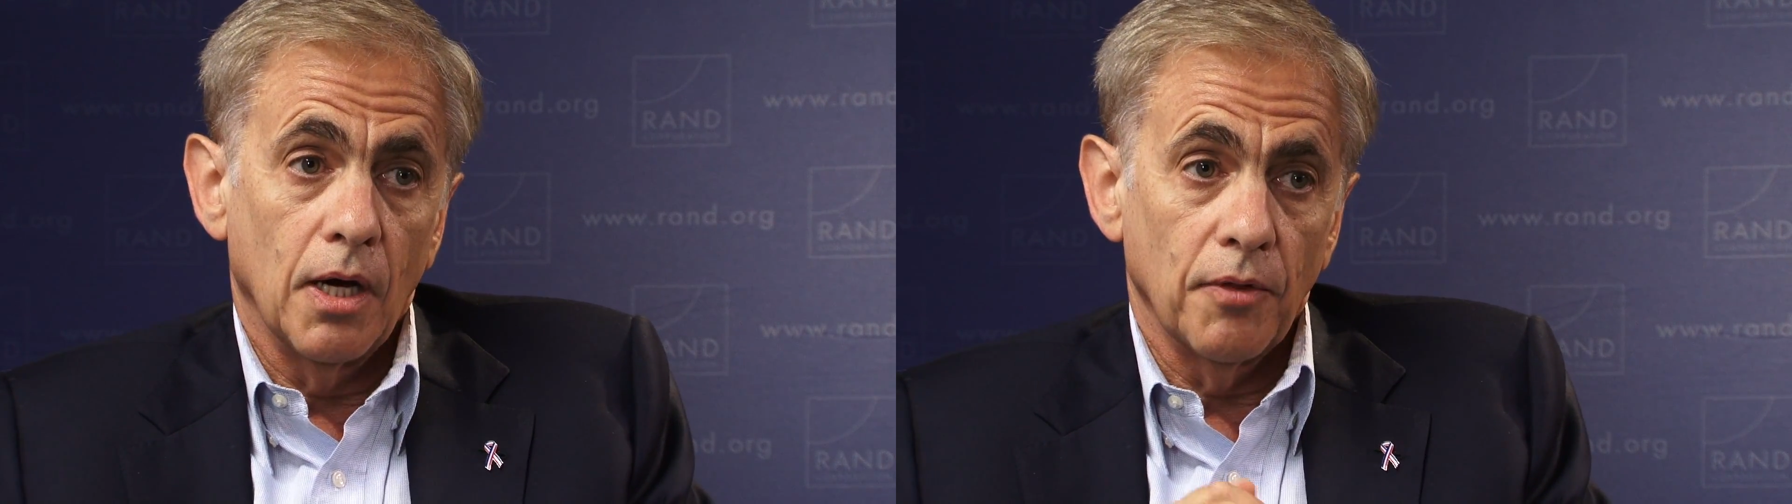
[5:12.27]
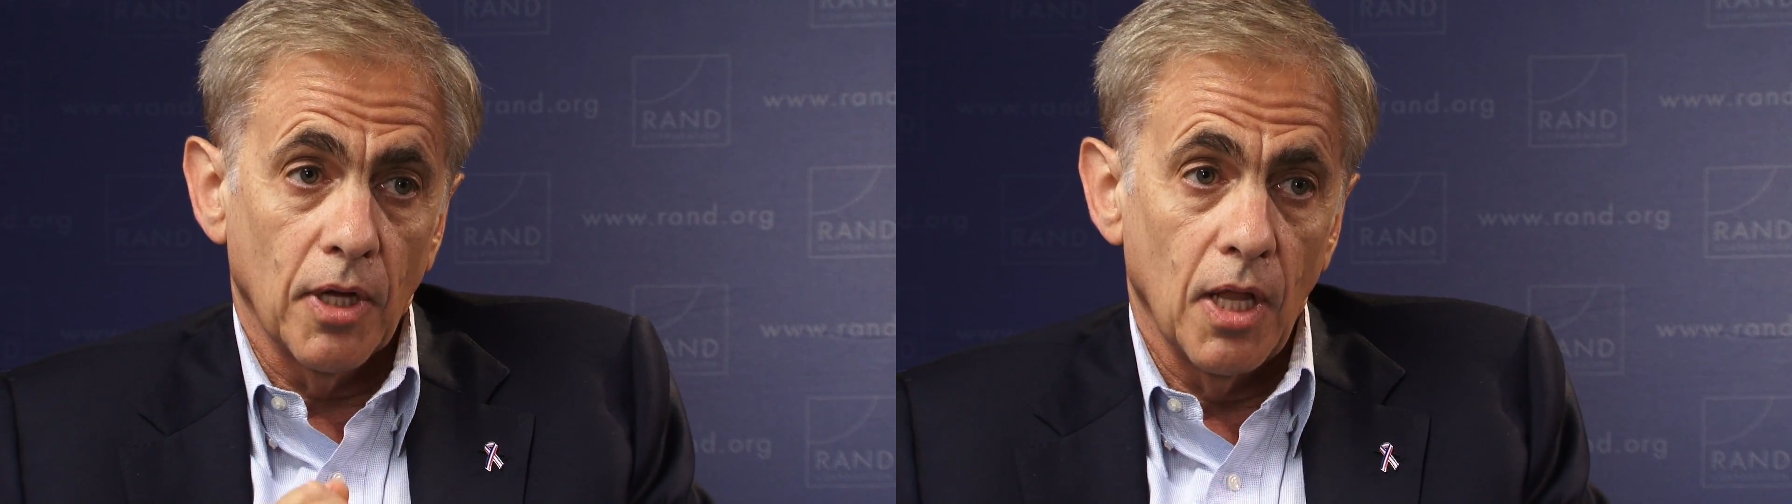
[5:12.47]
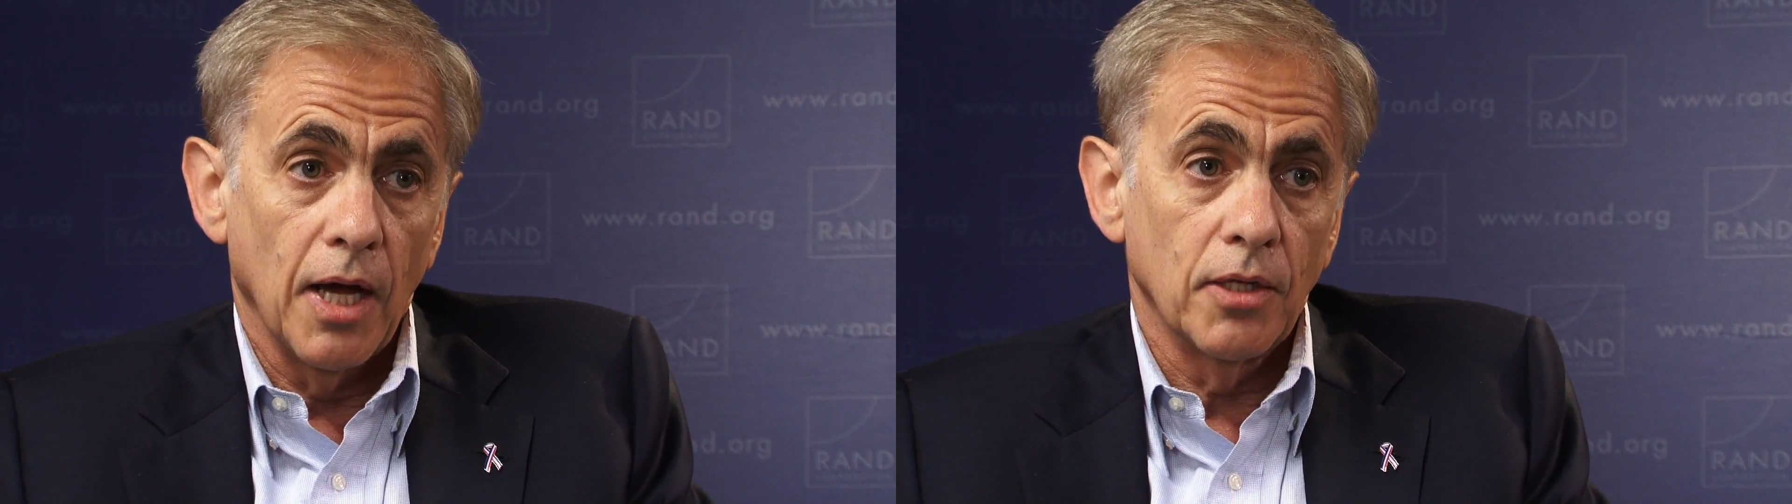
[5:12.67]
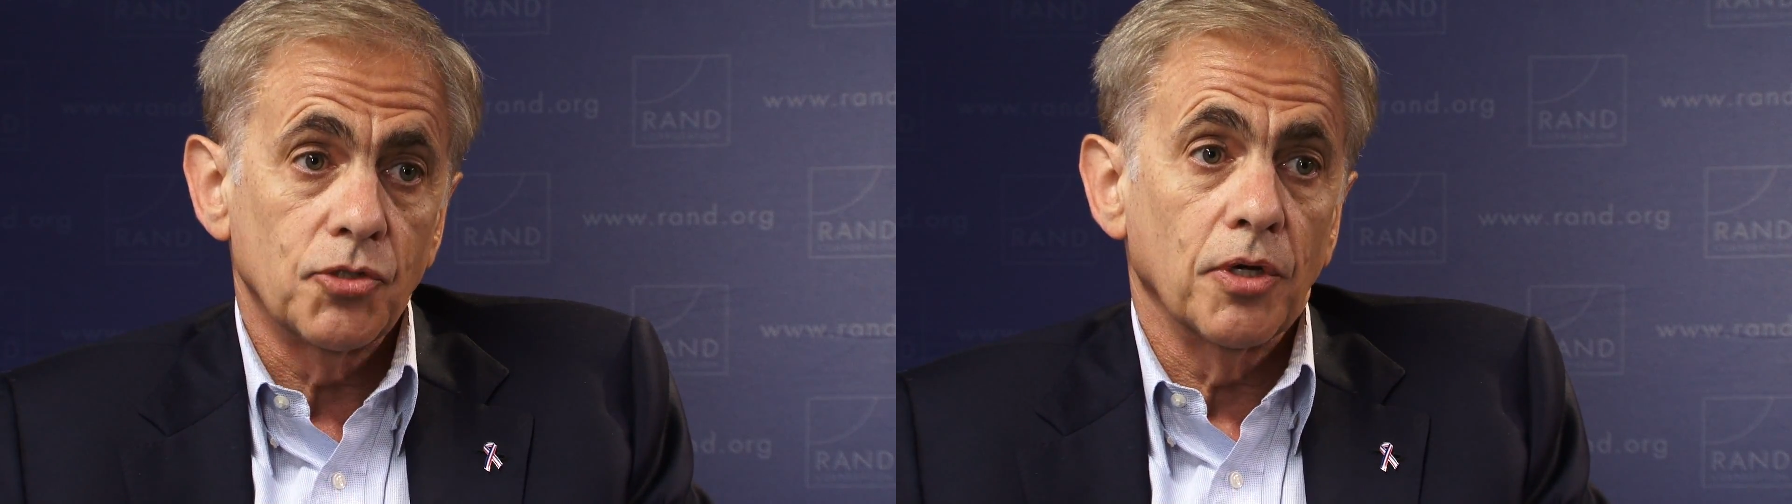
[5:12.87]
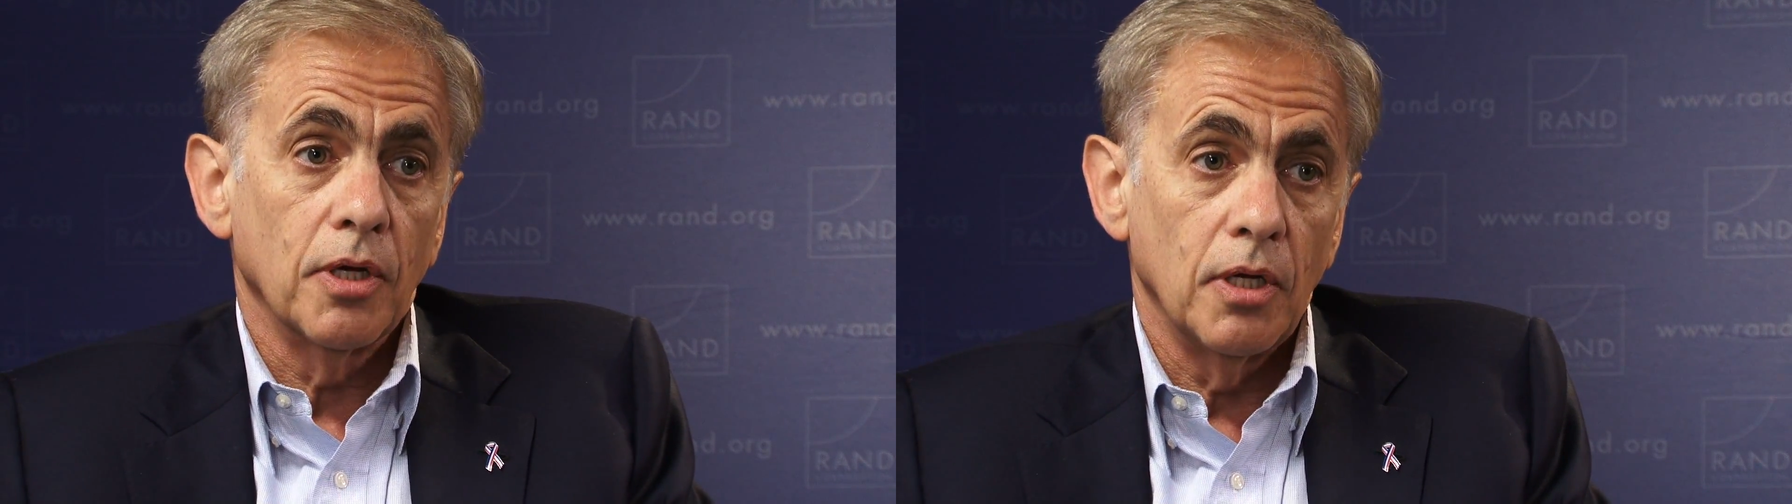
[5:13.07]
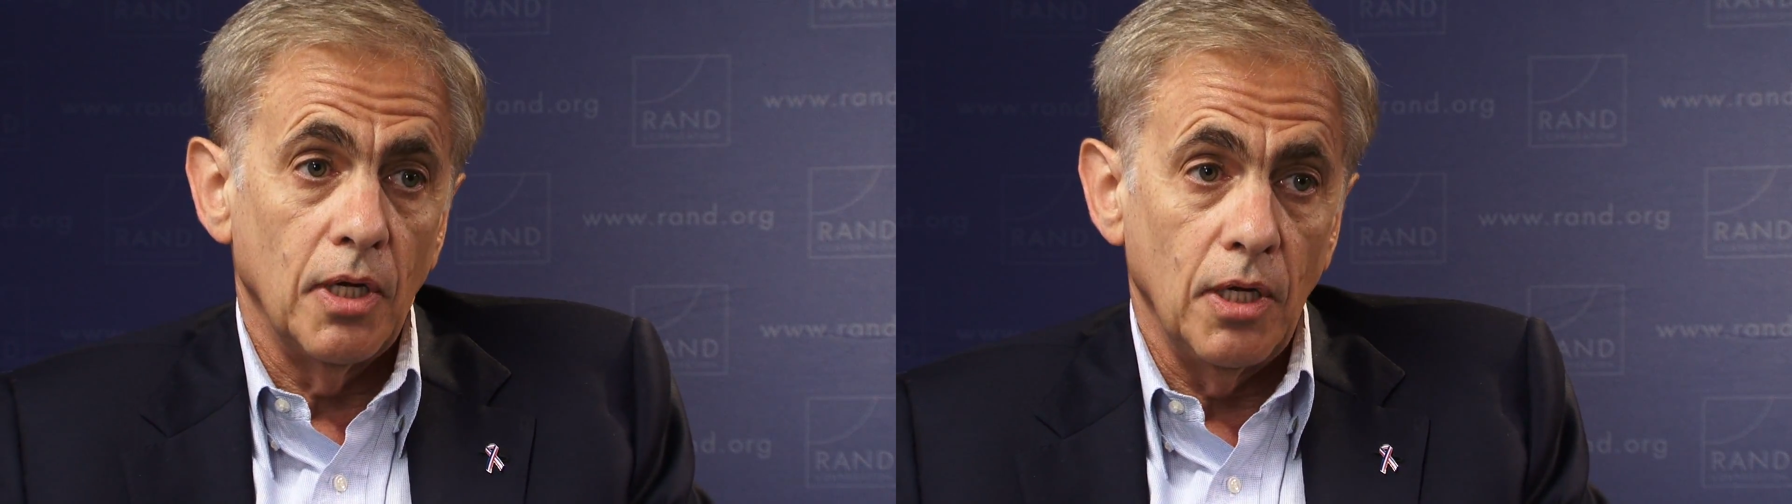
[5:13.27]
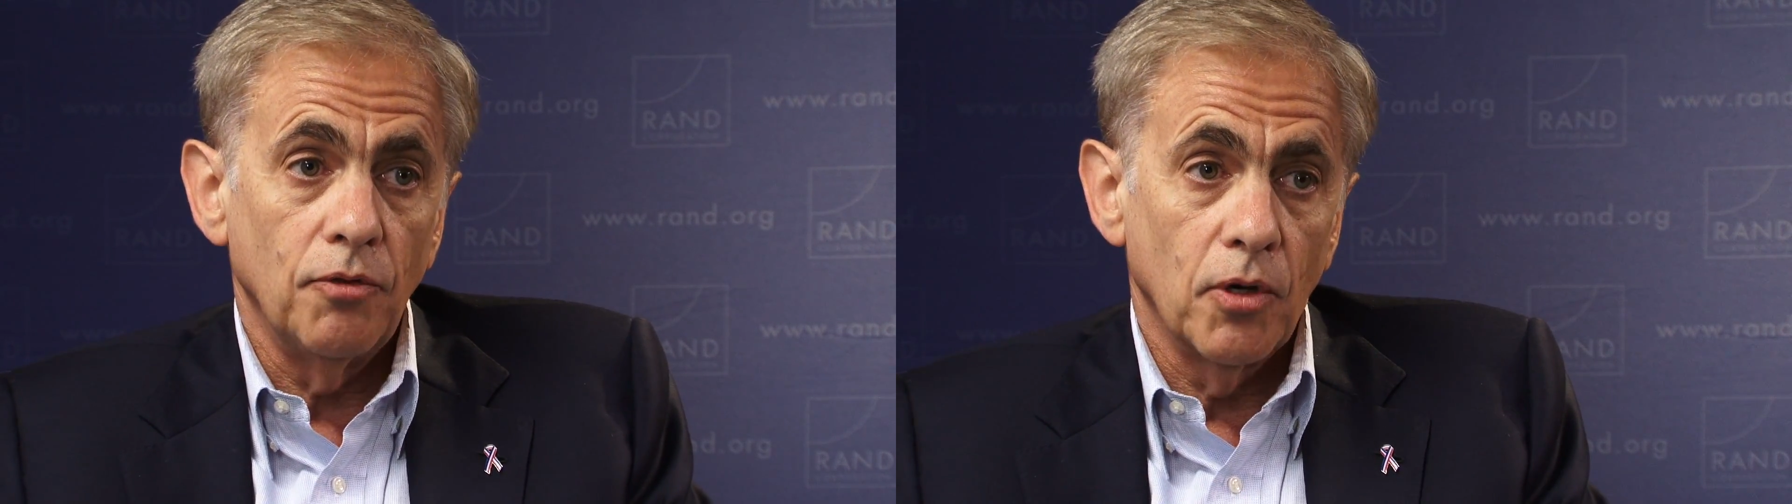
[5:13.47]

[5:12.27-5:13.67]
The clients are going to need